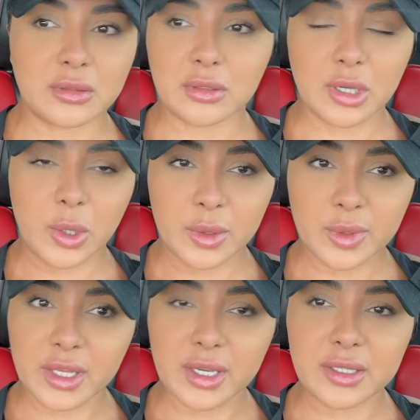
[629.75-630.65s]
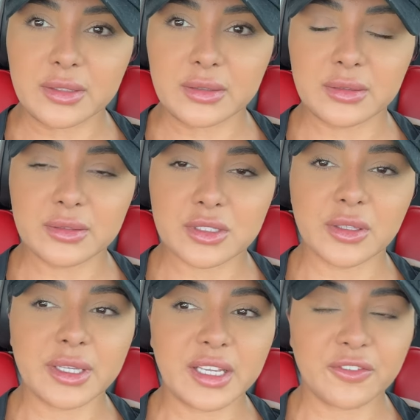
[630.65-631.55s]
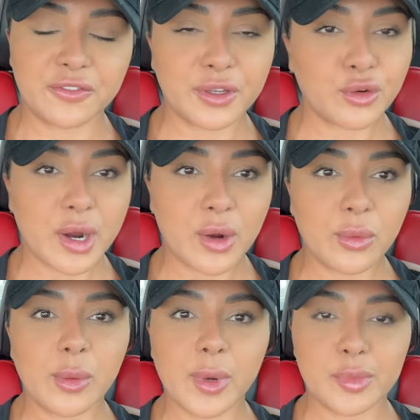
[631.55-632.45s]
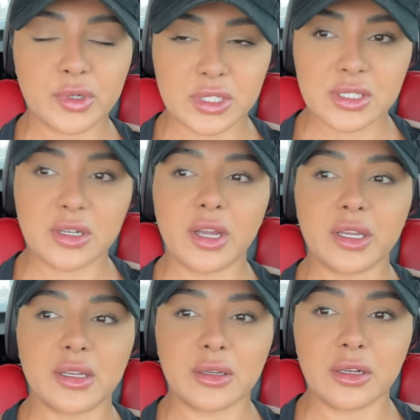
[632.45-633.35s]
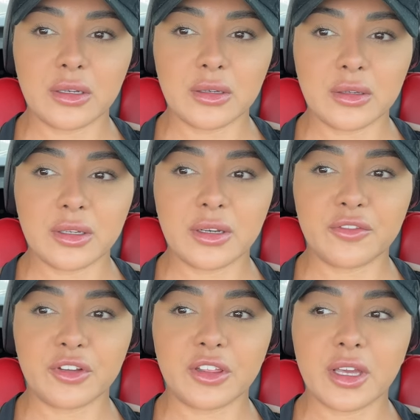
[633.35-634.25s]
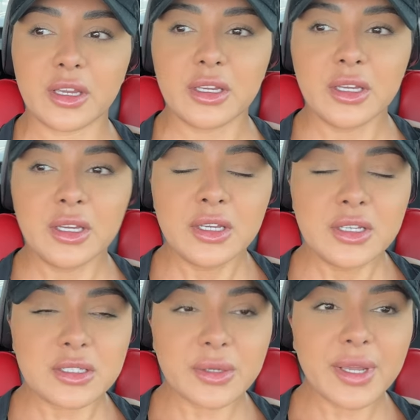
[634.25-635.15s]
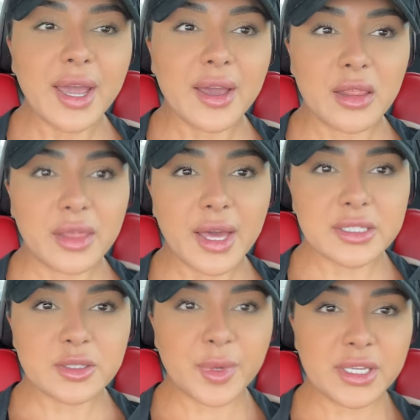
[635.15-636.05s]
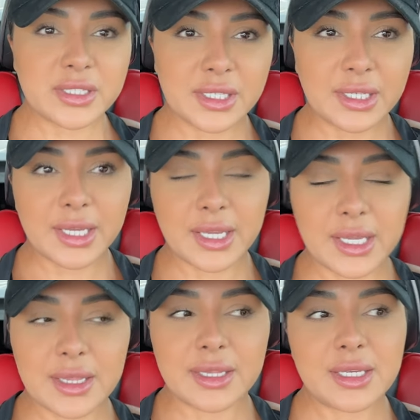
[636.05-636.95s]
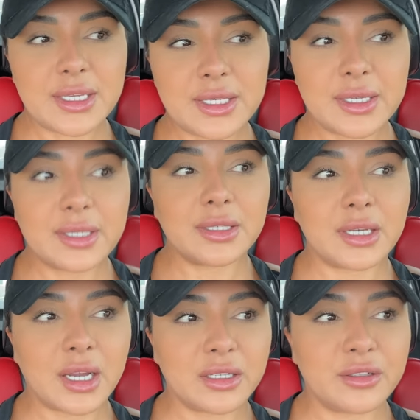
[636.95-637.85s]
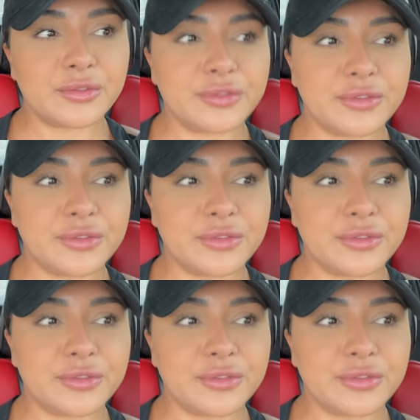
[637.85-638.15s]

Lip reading: going with it so that he can figure out what my body's like and everything. So yeah, that's basically the kind of